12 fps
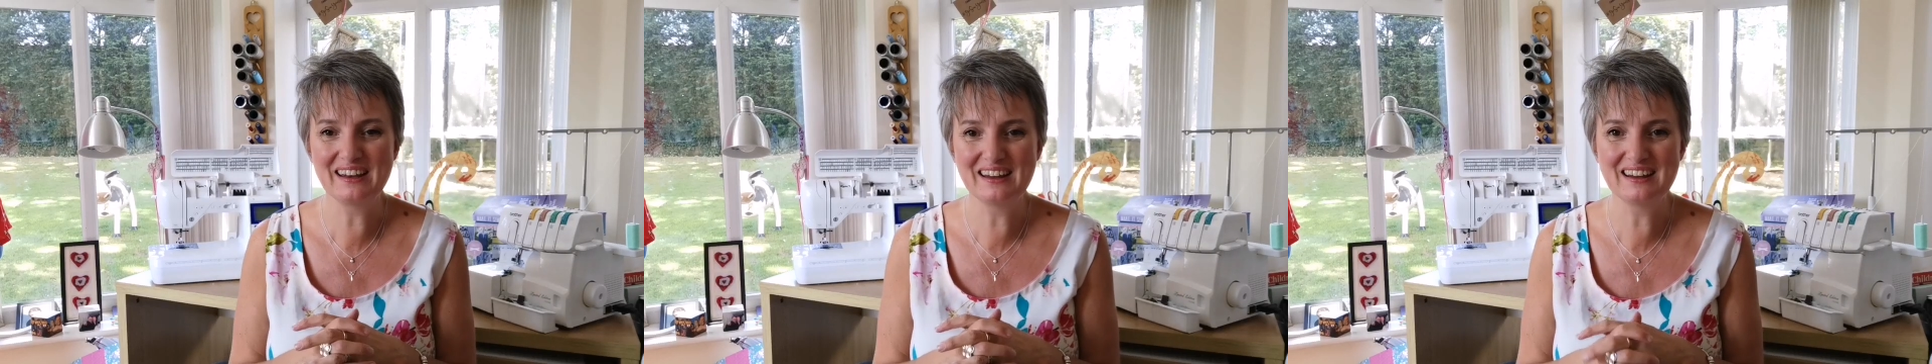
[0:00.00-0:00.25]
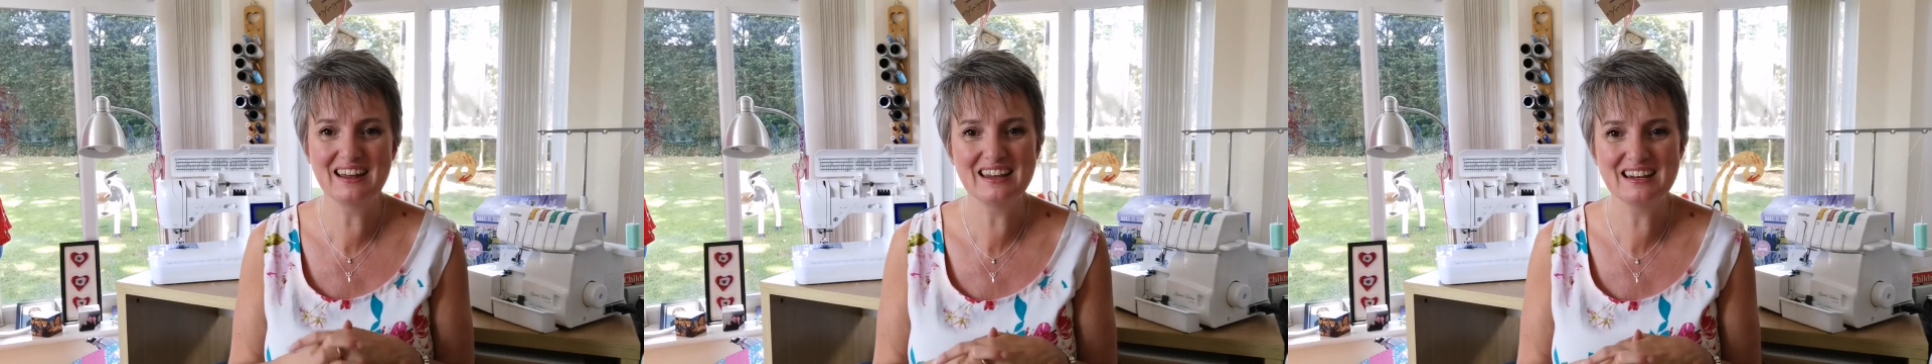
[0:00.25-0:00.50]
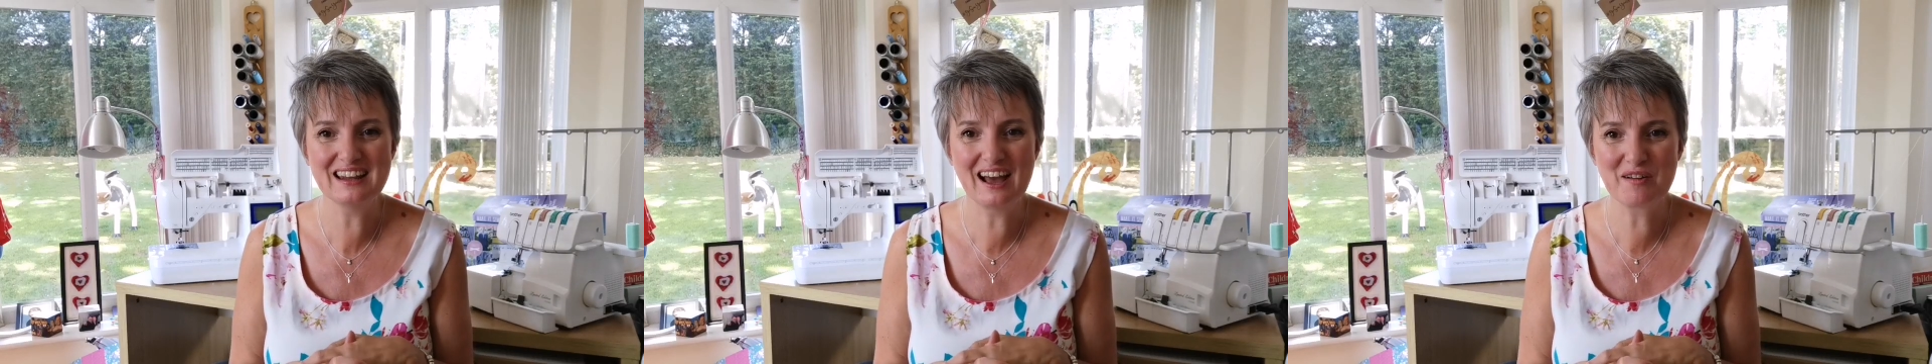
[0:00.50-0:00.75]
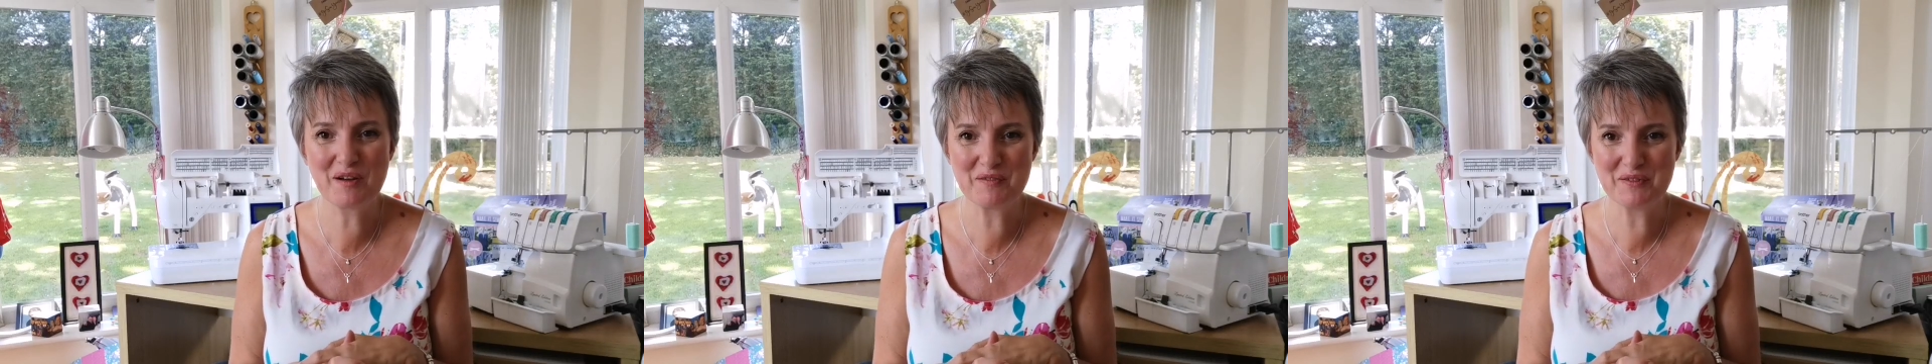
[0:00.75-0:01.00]
in an
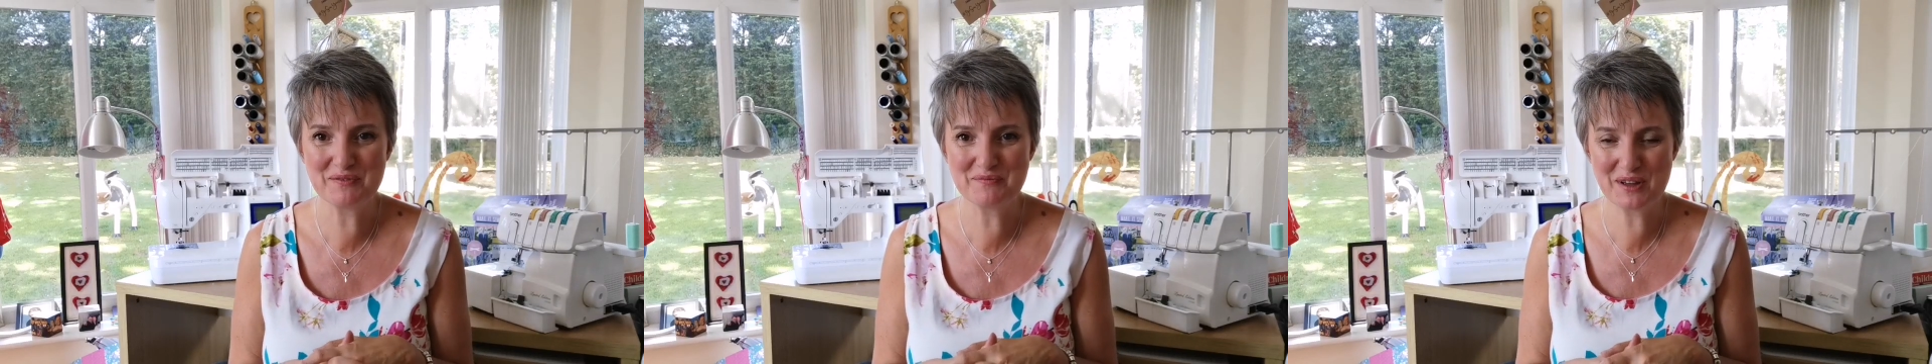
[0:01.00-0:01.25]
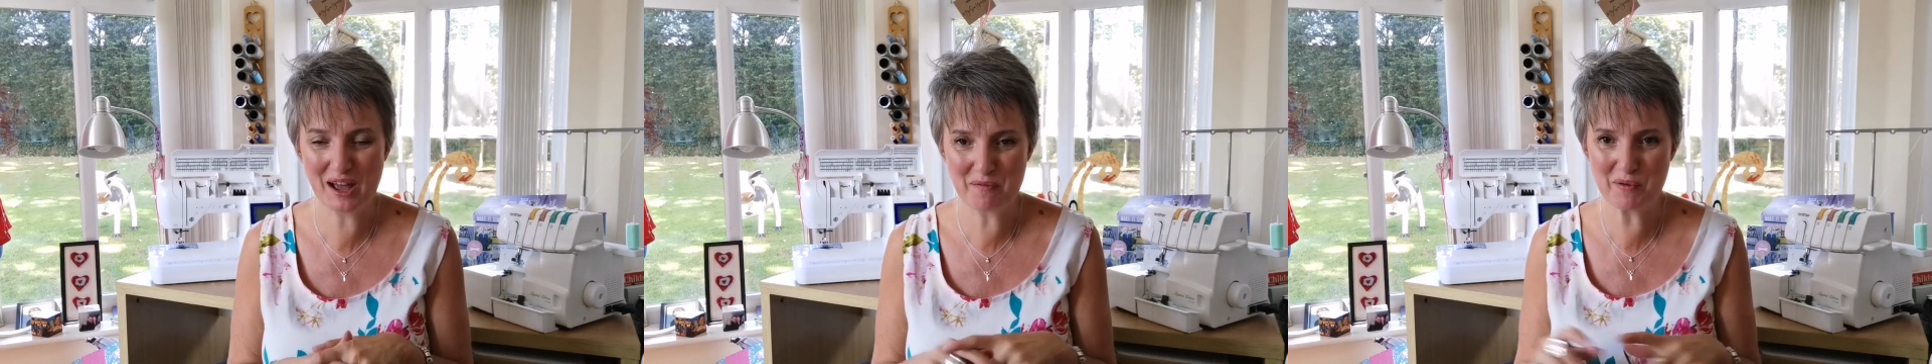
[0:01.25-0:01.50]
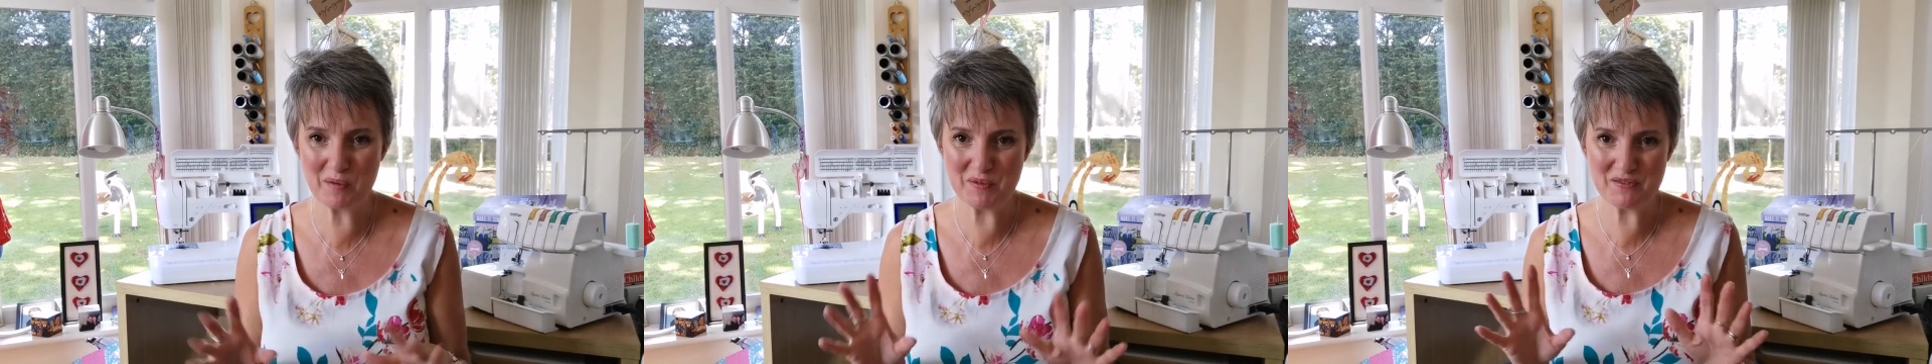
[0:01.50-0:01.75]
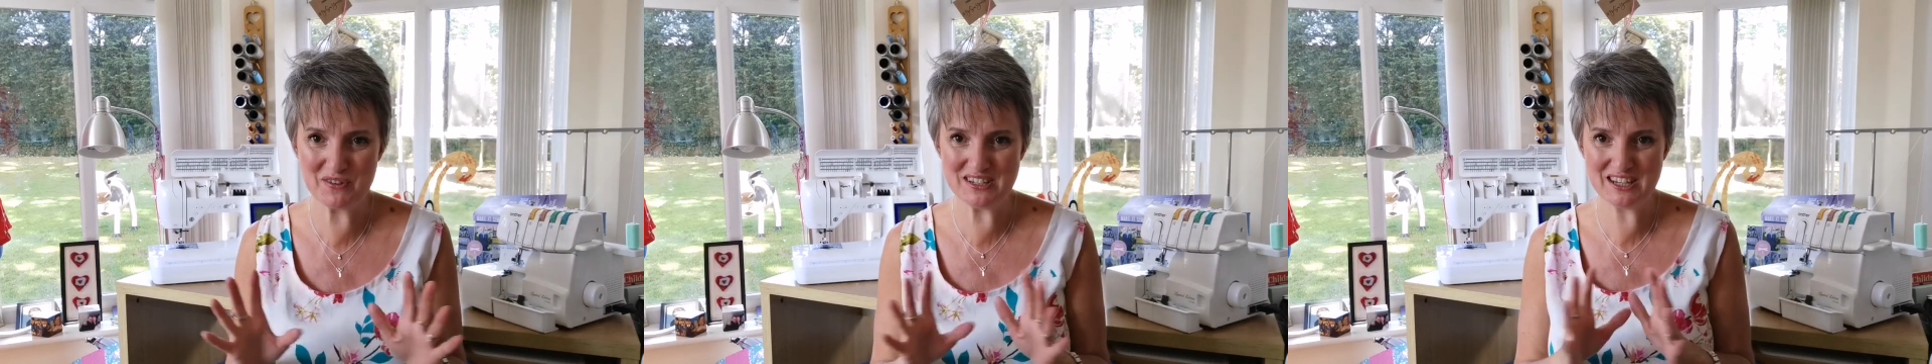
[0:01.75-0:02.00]

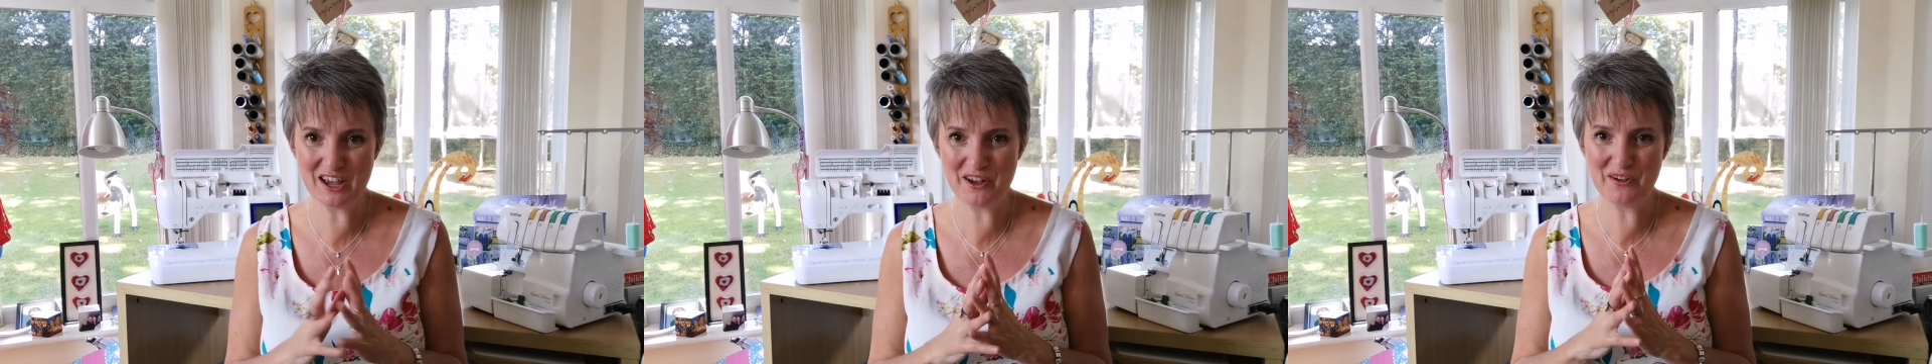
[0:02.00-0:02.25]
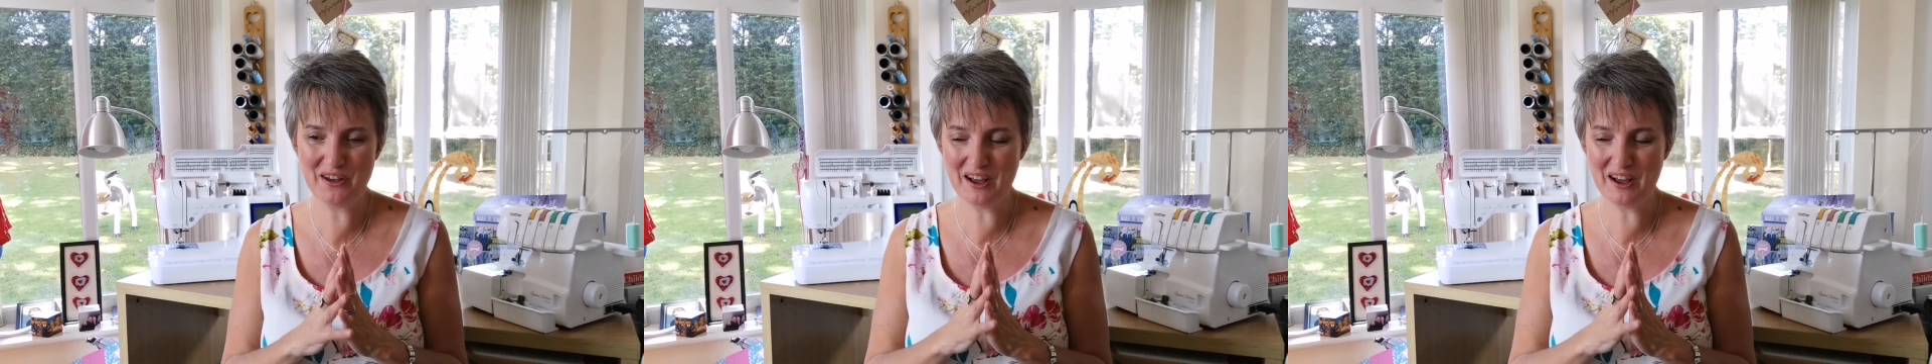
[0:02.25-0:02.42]
upcoming video.